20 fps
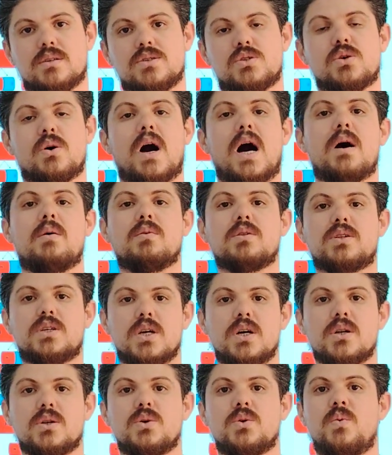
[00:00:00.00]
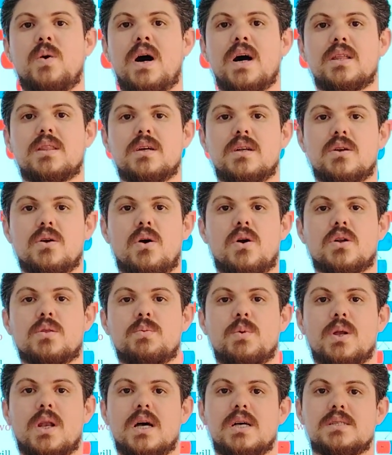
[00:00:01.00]
So I will tell you why the north
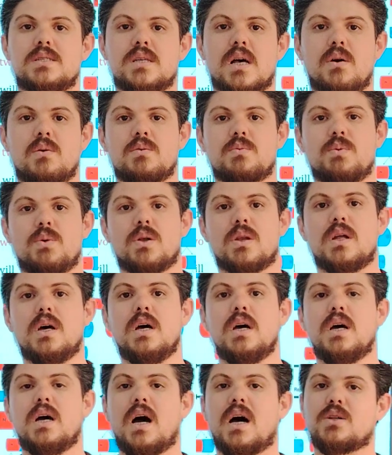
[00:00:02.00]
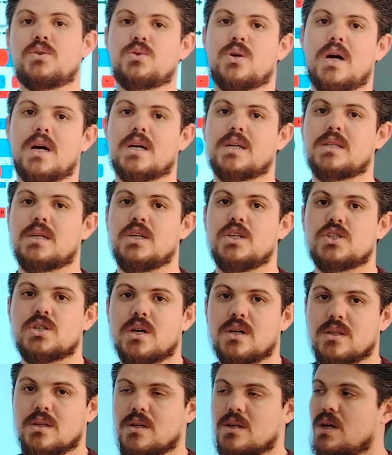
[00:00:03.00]
pole and south pole attract each
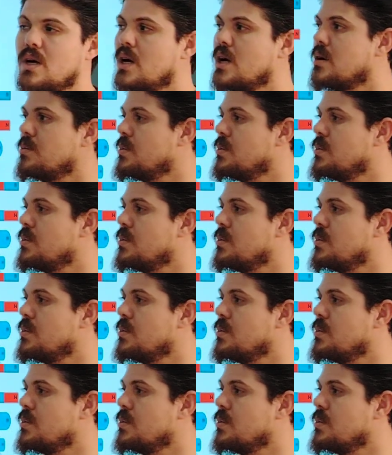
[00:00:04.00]
other,